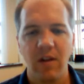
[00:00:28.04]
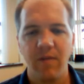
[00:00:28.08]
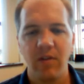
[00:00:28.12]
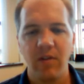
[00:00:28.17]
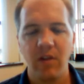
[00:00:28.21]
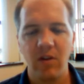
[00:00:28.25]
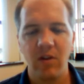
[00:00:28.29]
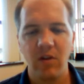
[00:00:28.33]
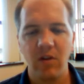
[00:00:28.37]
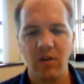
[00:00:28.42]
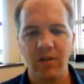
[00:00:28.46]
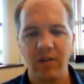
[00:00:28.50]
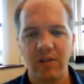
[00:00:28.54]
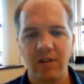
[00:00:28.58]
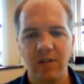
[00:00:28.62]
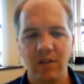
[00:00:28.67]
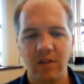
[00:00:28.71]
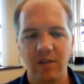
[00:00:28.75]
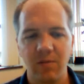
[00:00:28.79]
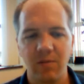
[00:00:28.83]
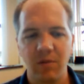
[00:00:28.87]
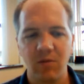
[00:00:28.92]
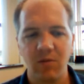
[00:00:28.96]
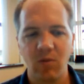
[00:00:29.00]
the nervous
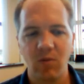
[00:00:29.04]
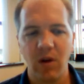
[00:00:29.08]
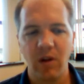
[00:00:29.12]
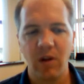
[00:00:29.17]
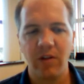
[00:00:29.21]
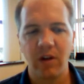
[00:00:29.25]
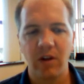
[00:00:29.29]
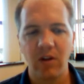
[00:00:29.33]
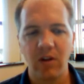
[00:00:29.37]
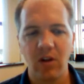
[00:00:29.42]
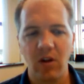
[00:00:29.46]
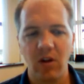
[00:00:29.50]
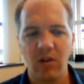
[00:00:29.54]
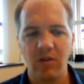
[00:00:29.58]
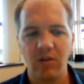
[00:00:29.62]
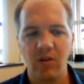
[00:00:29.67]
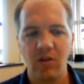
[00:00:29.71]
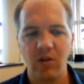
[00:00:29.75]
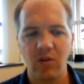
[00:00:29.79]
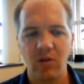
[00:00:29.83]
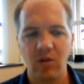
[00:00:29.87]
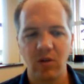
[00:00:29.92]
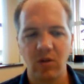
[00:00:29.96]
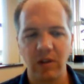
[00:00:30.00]
system as well, and they're called
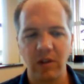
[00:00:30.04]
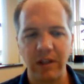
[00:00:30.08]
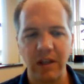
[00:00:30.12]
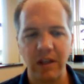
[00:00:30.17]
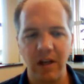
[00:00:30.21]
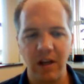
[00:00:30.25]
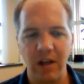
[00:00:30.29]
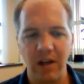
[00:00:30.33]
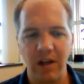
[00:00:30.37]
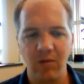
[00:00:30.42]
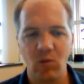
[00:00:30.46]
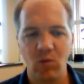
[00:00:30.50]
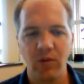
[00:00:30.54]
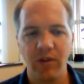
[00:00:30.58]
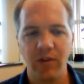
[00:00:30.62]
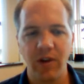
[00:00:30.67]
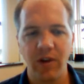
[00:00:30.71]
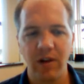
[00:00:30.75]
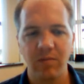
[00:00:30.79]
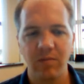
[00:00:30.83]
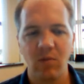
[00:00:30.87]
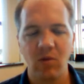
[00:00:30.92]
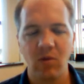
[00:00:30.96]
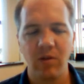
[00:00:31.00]
neuroglia. And we'll
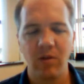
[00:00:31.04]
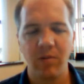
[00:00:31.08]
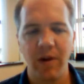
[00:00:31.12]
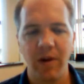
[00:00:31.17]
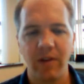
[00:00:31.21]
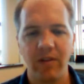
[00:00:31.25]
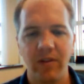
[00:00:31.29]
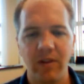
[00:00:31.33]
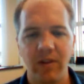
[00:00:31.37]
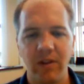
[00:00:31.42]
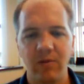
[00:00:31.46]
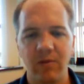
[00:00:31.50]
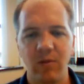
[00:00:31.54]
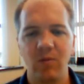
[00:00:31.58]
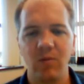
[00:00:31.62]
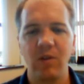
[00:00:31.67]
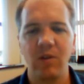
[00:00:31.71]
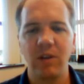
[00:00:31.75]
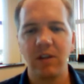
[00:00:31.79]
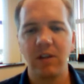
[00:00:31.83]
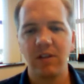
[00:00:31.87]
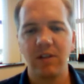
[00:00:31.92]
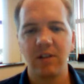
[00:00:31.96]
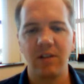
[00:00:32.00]
talk more about these when
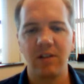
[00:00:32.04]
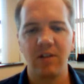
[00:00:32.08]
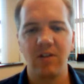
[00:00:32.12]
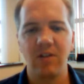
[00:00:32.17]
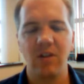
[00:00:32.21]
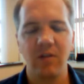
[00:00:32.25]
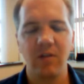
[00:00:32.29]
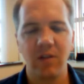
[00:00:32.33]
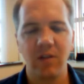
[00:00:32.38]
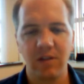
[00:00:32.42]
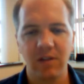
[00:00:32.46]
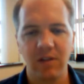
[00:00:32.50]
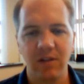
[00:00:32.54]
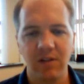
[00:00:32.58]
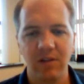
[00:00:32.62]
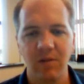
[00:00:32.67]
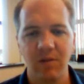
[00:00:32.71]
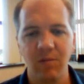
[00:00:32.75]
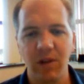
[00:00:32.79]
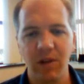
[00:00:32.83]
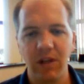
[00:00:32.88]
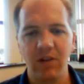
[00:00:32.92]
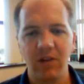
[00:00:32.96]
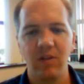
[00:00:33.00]
we get to the nervous
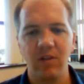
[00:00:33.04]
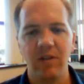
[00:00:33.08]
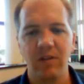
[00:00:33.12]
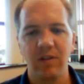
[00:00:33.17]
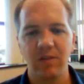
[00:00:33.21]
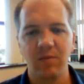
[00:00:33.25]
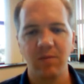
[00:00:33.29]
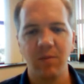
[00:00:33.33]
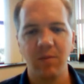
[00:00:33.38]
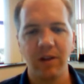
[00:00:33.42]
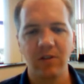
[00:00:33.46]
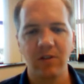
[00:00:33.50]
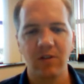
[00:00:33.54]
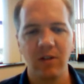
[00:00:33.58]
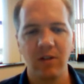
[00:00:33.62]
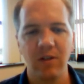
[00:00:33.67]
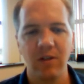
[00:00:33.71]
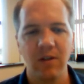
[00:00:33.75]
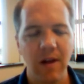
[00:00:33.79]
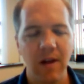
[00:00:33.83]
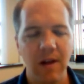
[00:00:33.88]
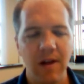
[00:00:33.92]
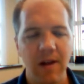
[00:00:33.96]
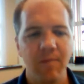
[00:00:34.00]
system later in the semester,
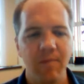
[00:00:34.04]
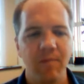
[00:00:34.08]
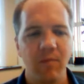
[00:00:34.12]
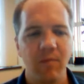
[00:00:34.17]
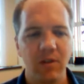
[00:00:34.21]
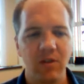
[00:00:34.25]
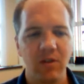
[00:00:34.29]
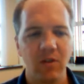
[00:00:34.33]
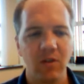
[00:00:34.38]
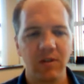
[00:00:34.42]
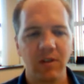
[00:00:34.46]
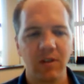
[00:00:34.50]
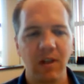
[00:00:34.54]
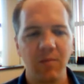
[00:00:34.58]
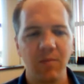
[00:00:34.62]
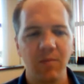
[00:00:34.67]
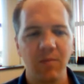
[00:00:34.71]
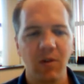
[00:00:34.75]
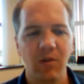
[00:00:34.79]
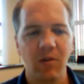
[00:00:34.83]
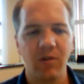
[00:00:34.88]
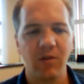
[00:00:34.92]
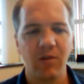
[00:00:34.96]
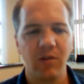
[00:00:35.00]
but just keep
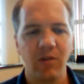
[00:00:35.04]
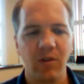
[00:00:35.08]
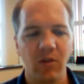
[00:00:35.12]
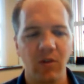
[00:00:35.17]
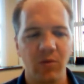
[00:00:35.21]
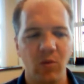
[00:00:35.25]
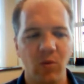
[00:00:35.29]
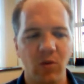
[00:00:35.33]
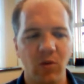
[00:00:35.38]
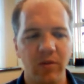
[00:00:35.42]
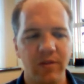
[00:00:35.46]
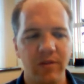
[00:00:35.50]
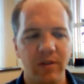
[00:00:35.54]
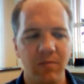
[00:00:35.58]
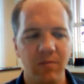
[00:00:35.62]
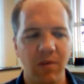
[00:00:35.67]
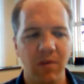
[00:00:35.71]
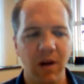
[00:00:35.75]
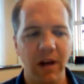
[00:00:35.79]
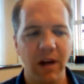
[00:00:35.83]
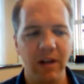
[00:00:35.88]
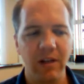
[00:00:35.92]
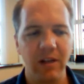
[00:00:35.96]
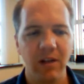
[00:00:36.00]
those words in
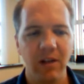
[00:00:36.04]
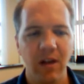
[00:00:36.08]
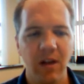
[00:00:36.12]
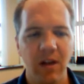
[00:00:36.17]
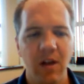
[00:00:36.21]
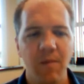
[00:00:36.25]
mind.